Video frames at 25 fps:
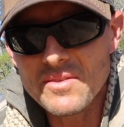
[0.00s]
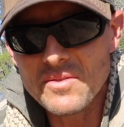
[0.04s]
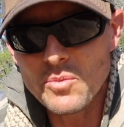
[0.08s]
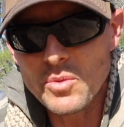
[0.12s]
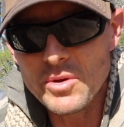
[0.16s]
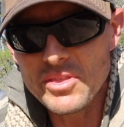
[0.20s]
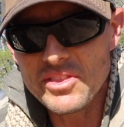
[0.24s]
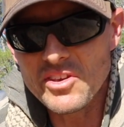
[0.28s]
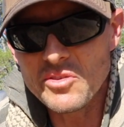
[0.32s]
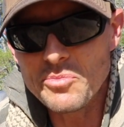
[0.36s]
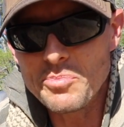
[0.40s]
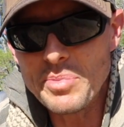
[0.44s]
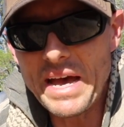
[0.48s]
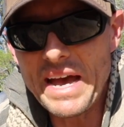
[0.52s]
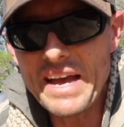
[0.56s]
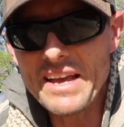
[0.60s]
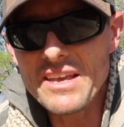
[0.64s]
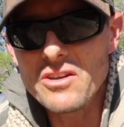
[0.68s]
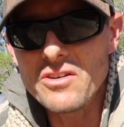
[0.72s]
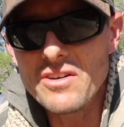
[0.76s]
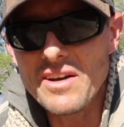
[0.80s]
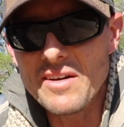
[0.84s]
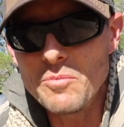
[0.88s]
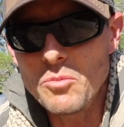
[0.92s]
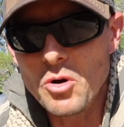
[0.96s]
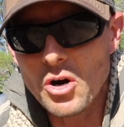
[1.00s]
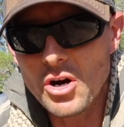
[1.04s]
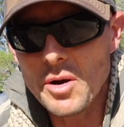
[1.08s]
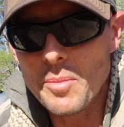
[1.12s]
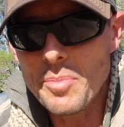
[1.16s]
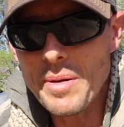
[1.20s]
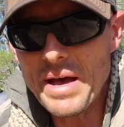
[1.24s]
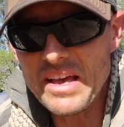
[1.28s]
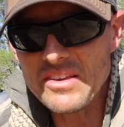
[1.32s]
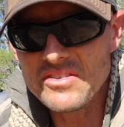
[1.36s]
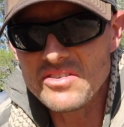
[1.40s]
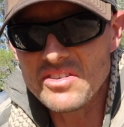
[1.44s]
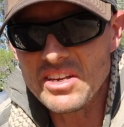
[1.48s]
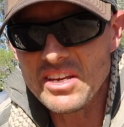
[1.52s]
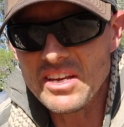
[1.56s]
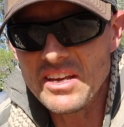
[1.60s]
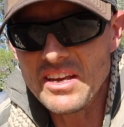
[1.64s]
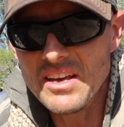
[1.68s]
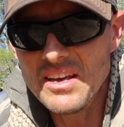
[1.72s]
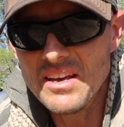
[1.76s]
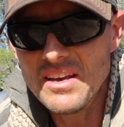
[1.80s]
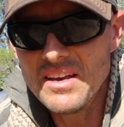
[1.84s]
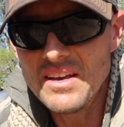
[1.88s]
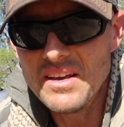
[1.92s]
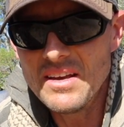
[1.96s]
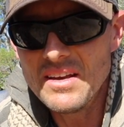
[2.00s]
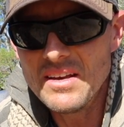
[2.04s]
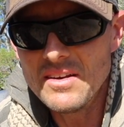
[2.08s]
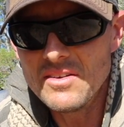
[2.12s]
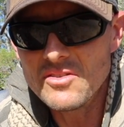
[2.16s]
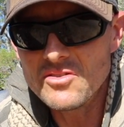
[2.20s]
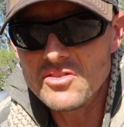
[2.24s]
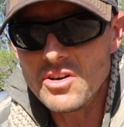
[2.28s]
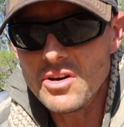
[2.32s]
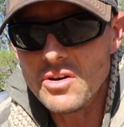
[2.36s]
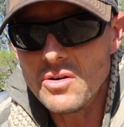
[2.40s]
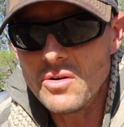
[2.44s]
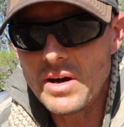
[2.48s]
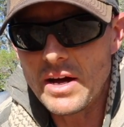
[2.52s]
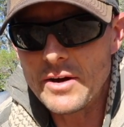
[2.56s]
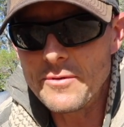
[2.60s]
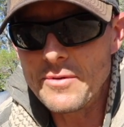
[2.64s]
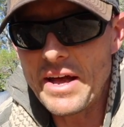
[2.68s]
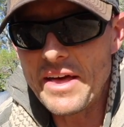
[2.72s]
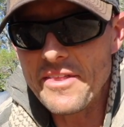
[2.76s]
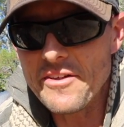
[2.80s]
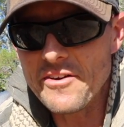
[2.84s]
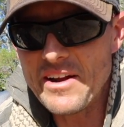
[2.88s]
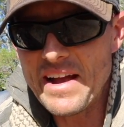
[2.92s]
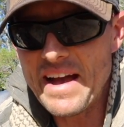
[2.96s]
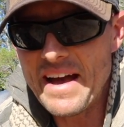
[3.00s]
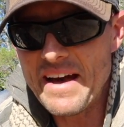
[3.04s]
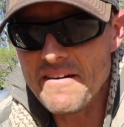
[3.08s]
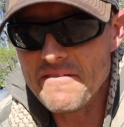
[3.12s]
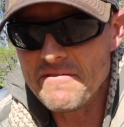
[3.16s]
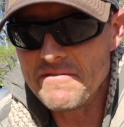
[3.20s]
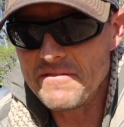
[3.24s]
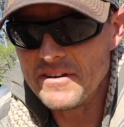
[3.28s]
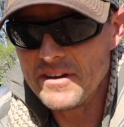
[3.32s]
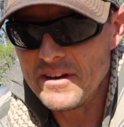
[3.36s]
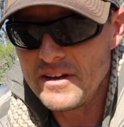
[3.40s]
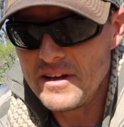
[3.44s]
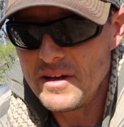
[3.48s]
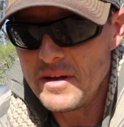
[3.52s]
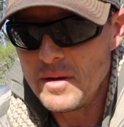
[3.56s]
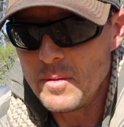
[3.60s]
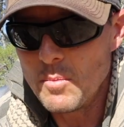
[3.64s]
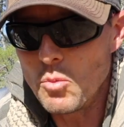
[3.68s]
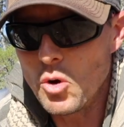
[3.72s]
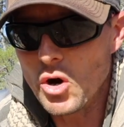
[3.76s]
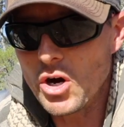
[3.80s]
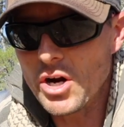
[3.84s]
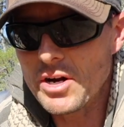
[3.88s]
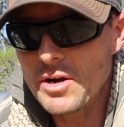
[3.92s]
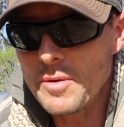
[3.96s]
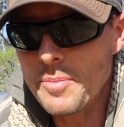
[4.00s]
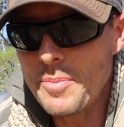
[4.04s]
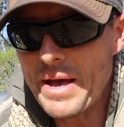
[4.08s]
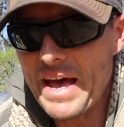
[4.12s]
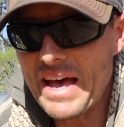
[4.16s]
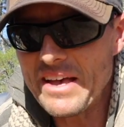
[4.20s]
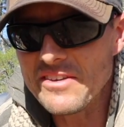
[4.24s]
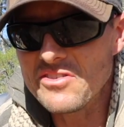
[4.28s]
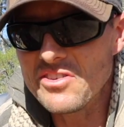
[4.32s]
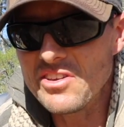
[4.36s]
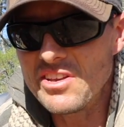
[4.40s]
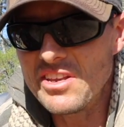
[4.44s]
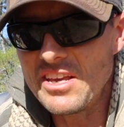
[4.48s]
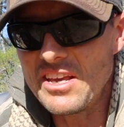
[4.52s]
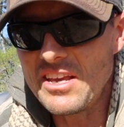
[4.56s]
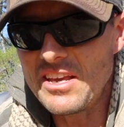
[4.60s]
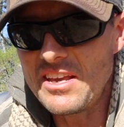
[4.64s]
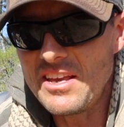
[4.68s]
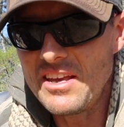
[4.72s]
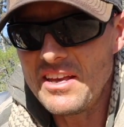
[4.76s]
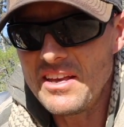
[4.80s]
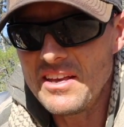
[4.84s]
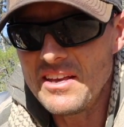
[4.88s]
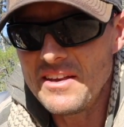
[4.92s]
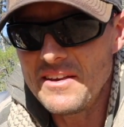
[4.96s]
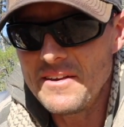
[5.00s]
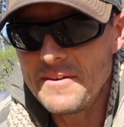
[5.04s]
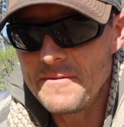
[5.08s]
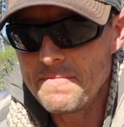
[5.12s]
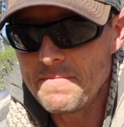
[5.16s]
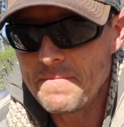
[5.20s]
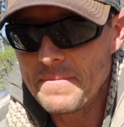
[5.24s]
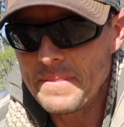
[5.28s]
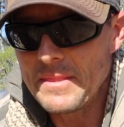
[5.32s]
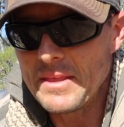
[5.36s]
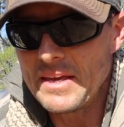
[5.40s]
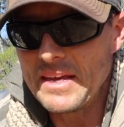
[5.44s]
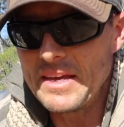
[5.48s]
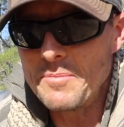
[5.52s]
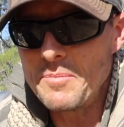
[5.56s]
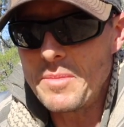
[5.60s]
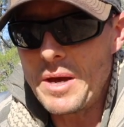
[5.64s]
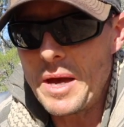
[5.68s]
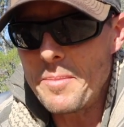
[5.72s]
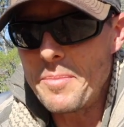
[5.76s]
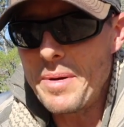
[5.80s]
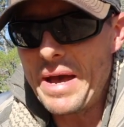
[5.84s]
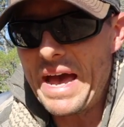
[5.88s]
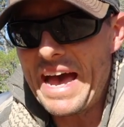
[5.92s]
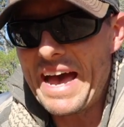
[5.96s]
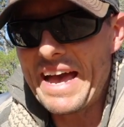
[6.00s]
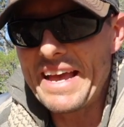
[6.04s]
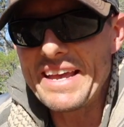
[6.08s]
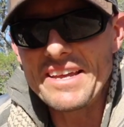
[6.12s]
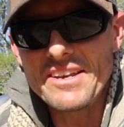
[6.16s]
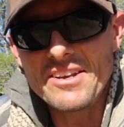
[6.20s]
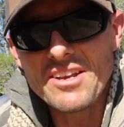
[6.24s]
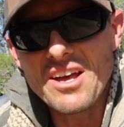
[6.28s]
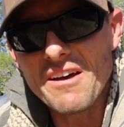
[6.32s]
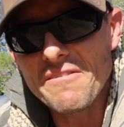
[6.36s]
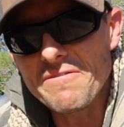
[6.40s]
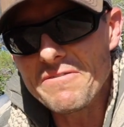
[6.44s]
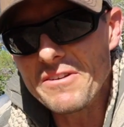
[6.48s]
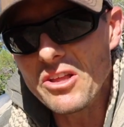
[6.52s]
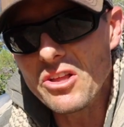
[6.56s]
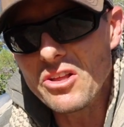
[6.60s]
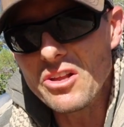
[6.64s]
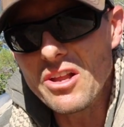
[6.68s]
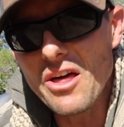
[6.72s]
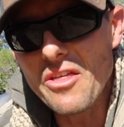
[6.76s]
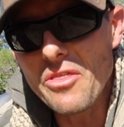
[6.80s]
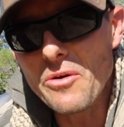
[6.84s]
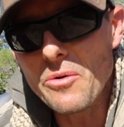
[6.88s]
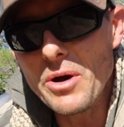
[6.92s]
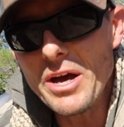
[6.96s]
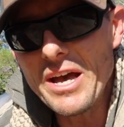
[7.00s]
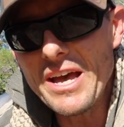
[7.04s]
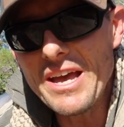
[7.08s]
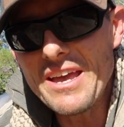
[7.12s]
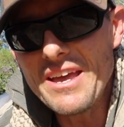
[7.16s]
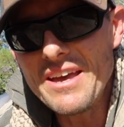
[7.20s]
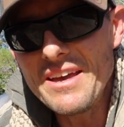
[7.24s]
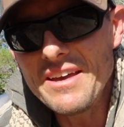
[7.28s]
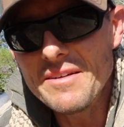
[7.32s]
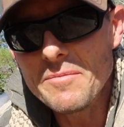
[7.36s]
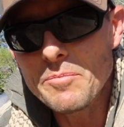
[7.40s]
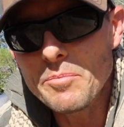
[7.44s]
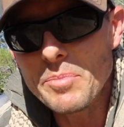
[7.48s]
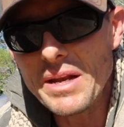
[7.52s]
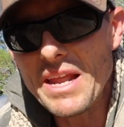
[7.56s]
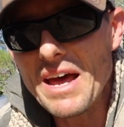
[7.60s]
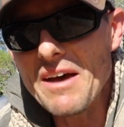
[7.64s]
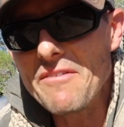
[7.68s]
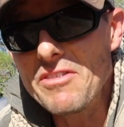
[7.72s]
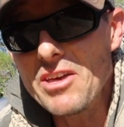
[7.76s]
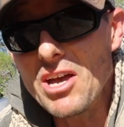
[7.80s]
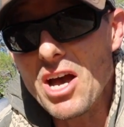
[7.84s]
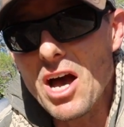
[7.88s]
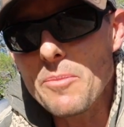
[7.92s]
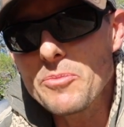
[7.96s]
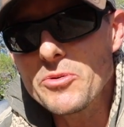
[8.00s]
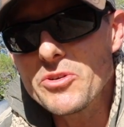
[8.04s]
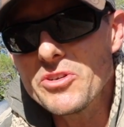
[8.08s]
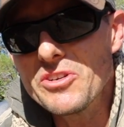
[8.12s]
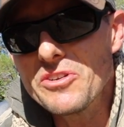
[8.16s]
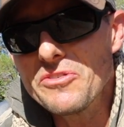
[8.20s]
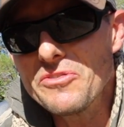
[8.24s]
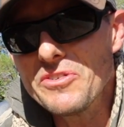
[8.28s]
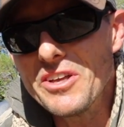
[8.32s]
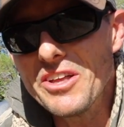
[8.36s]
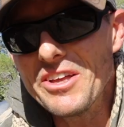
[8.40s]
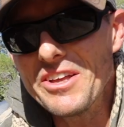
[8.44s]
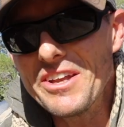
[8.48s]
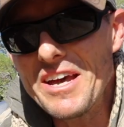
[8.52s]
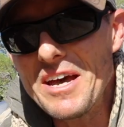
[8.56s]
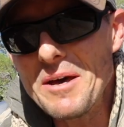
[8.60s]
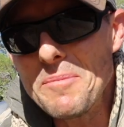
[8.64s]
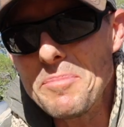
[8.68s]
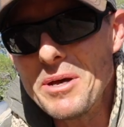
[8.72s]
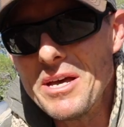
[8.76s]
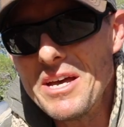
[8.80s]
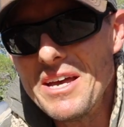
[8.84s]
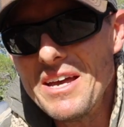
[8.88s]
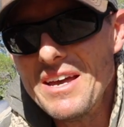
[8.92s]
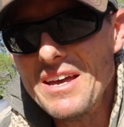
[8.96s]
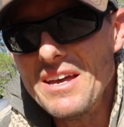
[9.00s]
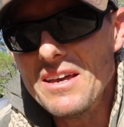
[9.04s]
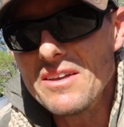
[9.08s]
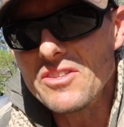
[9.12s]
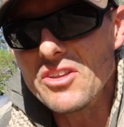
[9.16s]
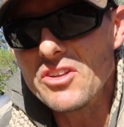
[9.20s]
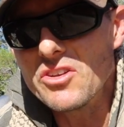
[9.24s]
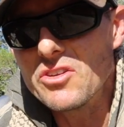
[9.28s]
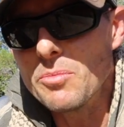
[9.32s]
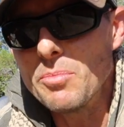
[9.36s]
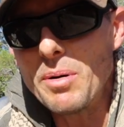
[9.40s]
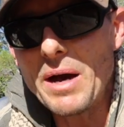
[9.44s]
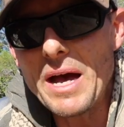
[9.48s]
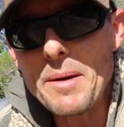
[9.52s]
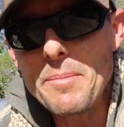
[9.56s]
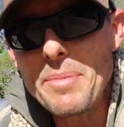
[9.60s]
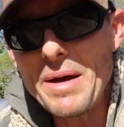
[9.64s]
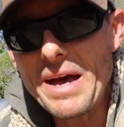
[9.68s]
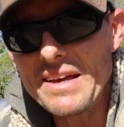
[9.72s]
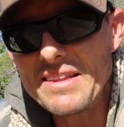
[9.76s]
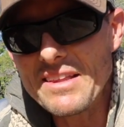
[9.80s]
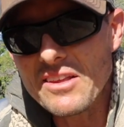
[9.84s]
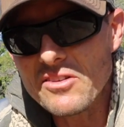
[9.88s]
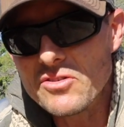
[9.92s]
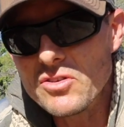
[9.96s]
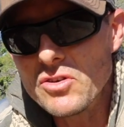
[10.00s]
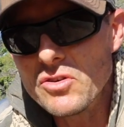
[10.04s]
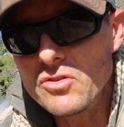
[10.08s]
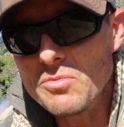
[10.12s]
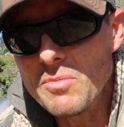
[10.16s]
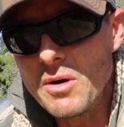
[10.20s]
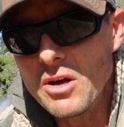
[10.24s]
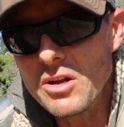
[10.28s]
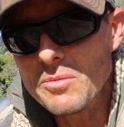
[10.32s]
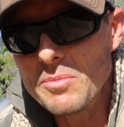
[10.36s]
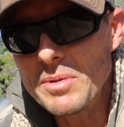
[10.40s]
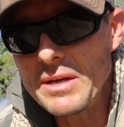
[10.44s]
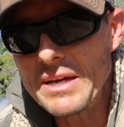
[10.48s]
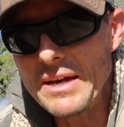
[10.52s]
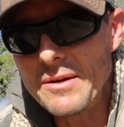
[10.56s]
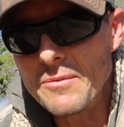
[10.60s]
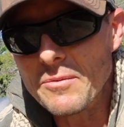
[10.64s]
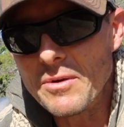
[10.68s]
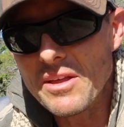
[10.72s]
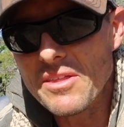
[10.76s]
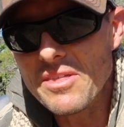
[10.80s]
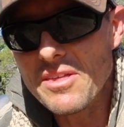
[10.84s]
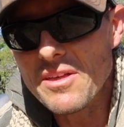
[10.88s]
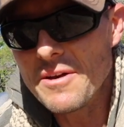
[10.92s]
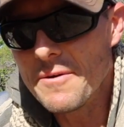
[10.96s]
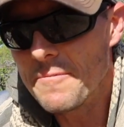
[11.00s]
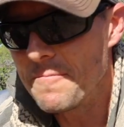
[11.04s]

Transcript: With this bag, you have more capacity. So I'd rather have more capacity in my bag and not fill it all the way, but have the option to fill it up, than to buy a bag that's too small to begin with.